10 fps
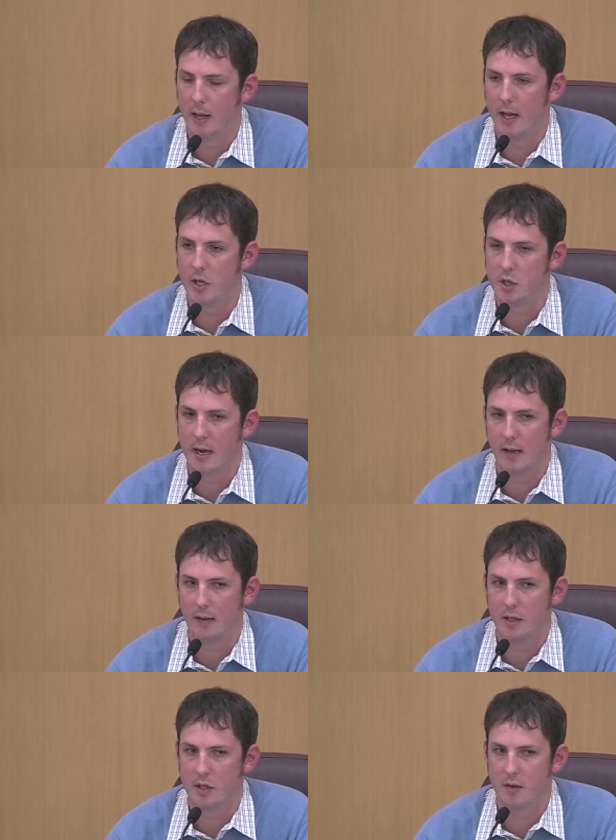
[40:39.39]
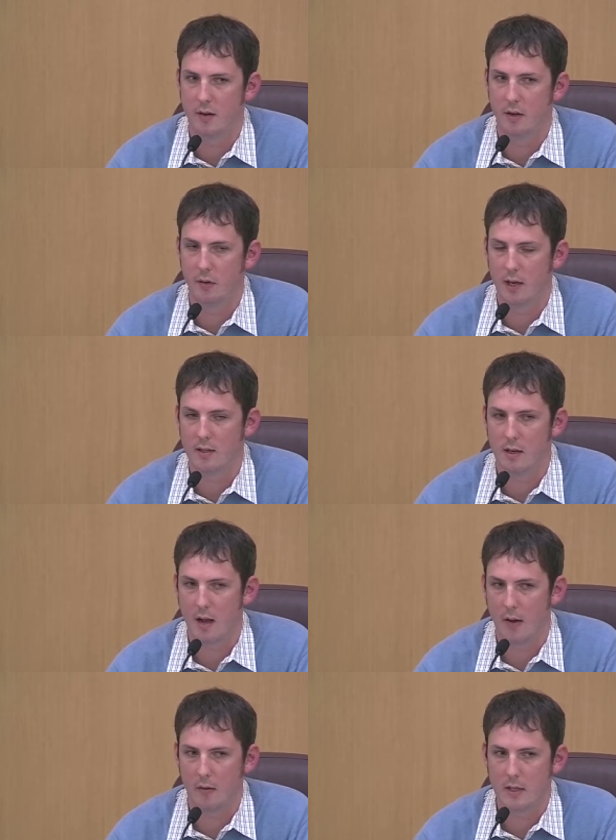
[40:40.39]
that genetically engineered ingredients are
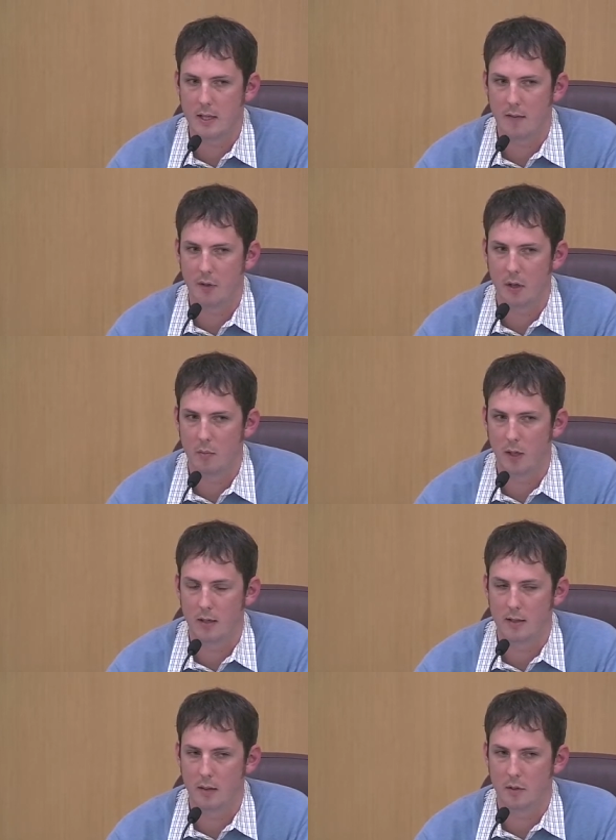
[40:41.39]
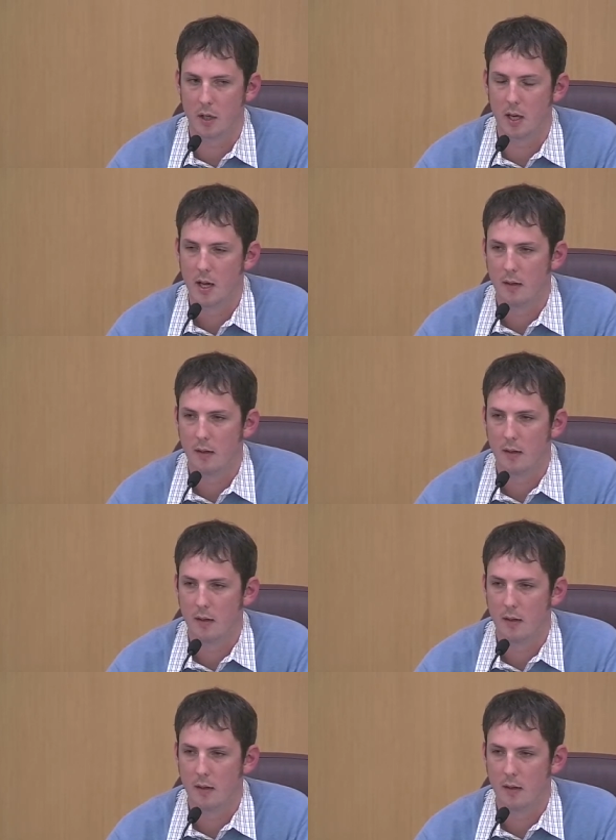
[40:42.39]
not only safe for human consumption,